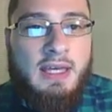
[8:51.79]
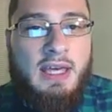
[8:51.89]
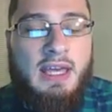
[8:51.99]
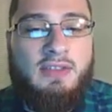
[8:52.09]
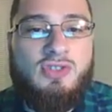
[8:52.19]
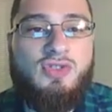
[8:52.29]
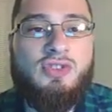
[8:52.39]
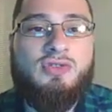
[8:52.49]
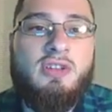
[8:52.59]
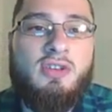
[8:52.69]
And the structure
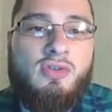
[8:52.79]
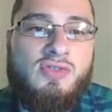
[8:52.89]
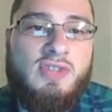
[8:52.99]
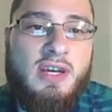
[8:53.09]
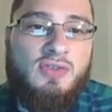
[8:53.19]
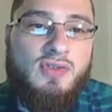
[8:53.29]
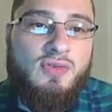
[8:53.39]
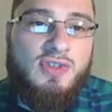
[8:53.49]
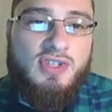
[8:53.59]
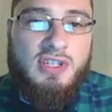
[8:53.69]
of the neuron goes down
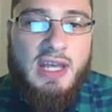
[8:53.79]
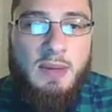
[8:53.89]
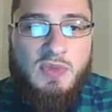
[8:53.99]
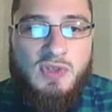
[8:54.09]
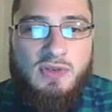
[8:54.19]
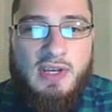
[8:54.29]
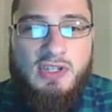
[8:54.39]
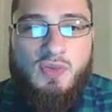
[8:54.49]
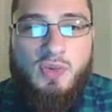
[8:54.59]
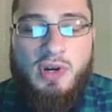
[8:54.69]
to the synapse.
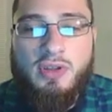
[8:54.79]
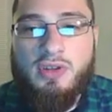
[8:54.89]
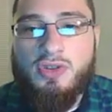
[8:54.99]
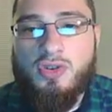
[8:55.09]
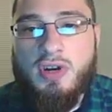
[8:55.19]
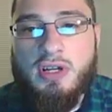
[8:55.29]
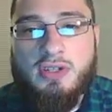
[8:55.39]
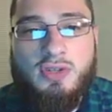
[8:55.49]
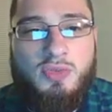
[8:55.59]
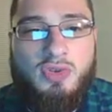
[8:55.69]
That's where the
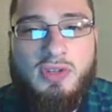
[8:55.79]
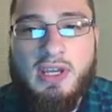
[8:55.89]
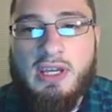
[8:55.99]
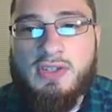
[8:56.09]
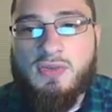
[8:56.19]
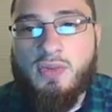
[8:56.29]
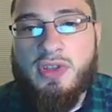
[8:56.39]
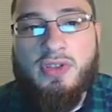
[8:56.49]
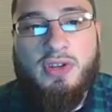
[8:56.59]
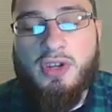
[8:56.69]
neuron communicates
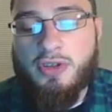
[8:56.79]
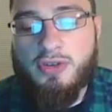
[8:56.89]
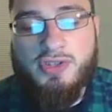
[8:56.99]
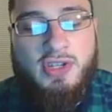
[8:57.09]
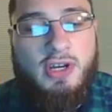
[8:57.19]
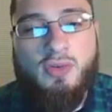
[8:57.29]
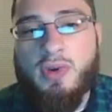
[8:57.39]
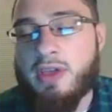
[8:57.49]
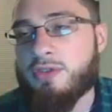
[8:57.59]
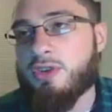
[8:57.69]
with another
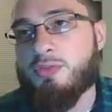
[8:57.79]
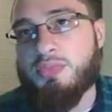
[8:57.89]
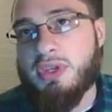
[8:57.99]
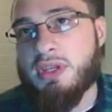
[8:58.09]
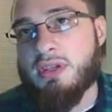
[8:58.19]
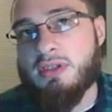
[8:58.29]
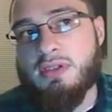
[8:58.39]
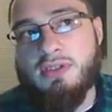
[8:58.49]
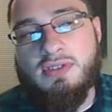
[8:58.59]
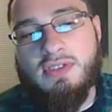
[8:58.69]
cell, whether it
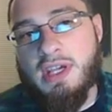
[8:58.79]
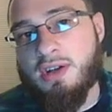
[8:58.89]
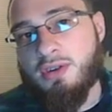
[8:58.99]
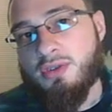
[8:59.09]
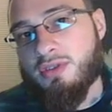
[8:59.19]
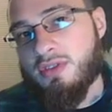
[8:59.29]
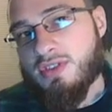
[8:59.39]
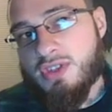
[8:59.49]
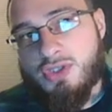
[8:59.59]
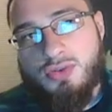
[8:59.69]
be the cell or
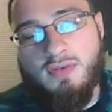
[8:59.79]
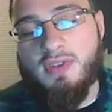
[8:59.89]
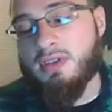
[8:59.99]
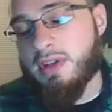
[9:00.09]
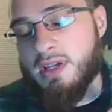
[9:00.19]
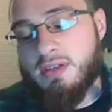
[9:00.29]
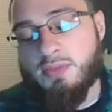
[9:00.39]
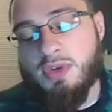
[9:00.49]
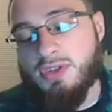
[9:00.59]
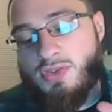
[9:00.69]
the tissue of a
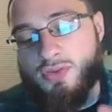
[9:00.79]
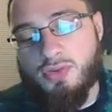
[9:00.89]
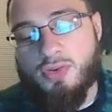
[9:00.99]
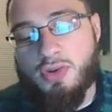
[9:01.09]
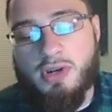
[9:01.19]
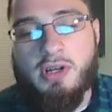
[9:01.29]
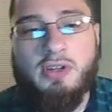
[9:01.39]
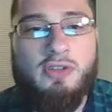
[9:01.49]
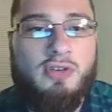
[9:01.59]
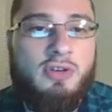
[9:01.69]
gland, the muscle, or
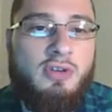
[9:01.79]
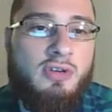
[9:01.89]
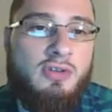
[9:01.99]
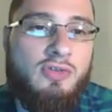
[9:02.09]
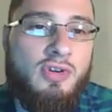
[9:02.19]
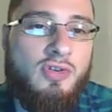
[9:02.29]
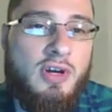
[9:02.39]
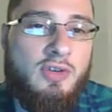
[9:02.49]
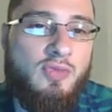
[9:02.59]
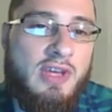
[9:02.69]
another
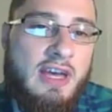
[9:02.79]
neuron.